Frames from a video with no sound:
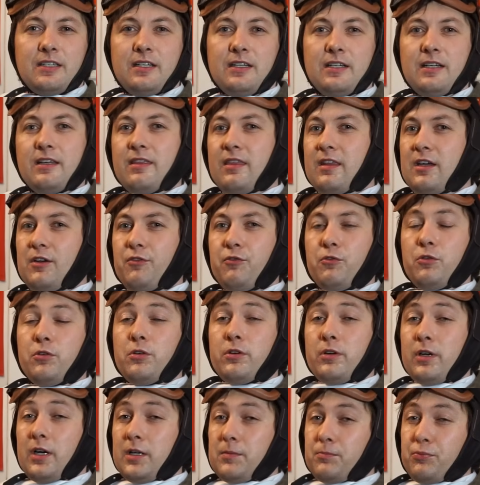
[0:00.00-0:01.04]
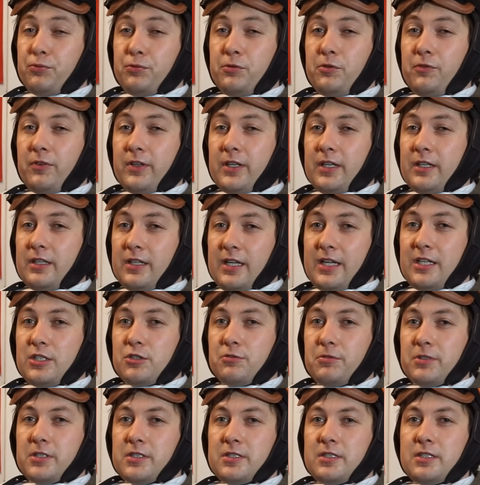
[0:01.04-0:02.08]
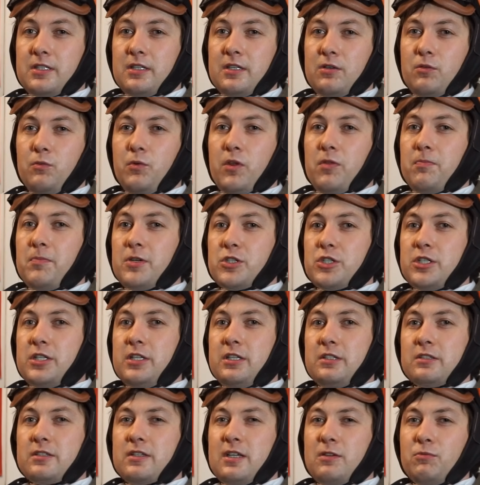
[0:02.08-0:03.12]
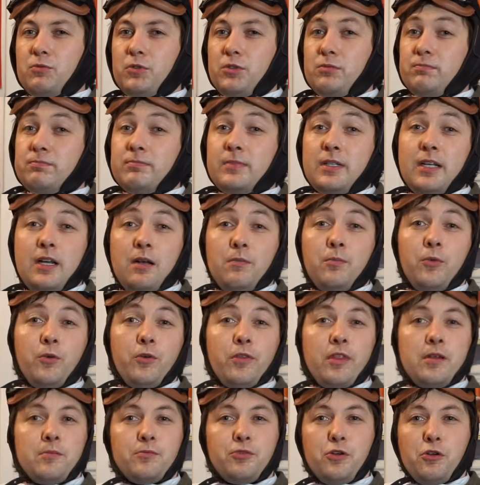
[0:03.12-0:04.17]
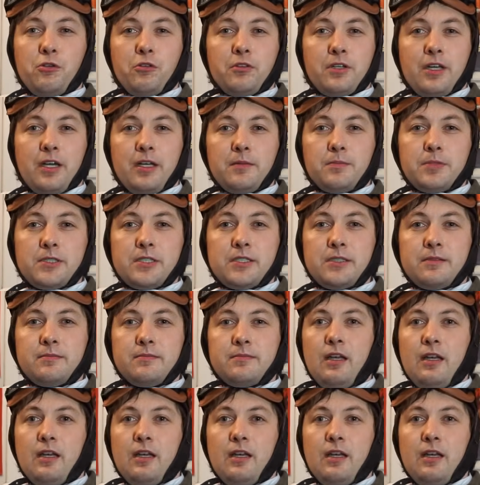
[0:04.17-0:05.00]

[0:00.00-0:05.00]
and therefore unproven and dangerous, with machines that were little more than prototypes.